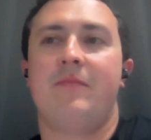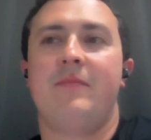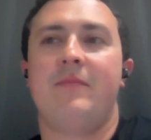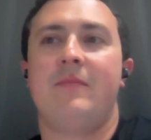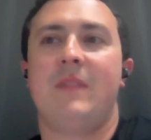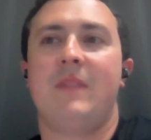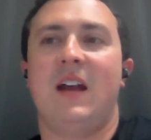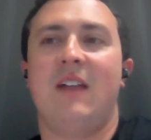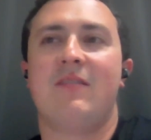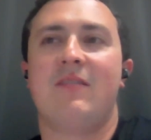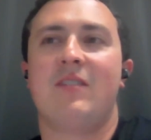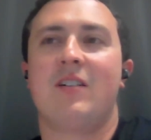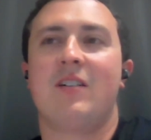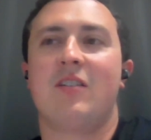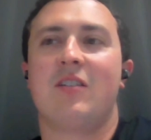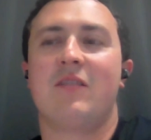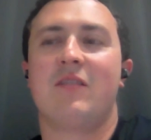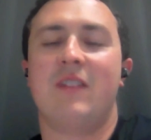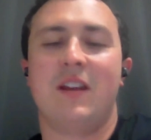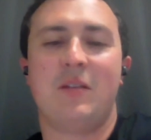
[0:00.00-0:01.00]
I haven't
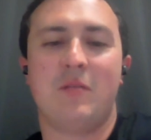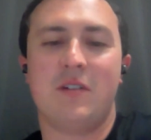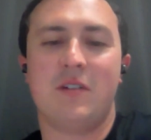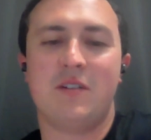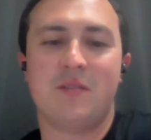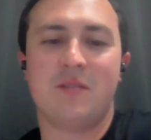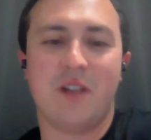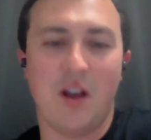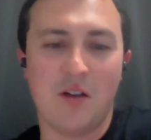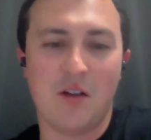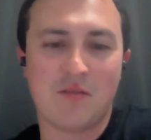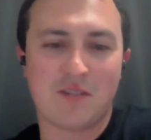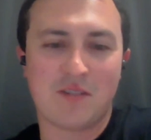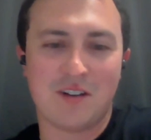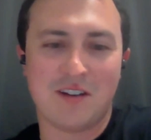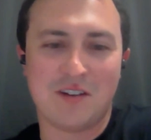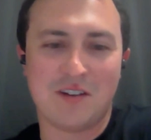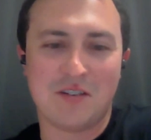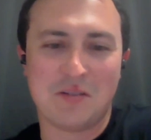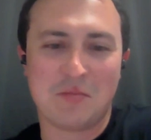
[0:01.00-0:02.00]
heard of anyone doing over
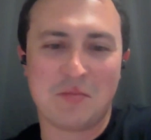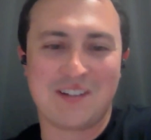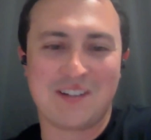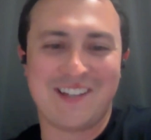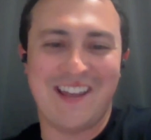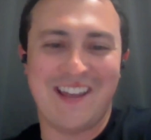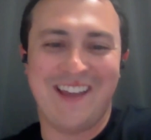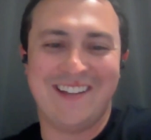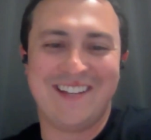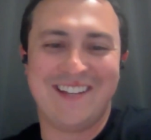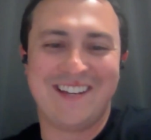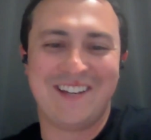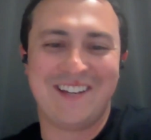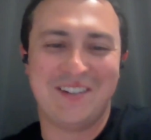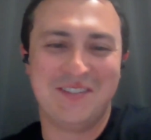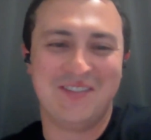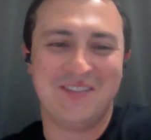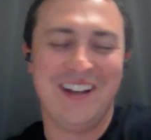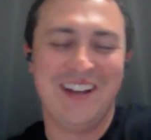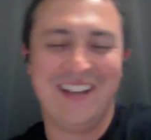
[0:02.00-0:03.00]

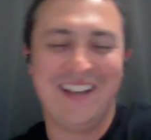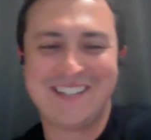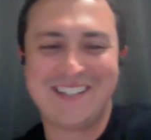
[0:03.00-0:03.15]
100%, but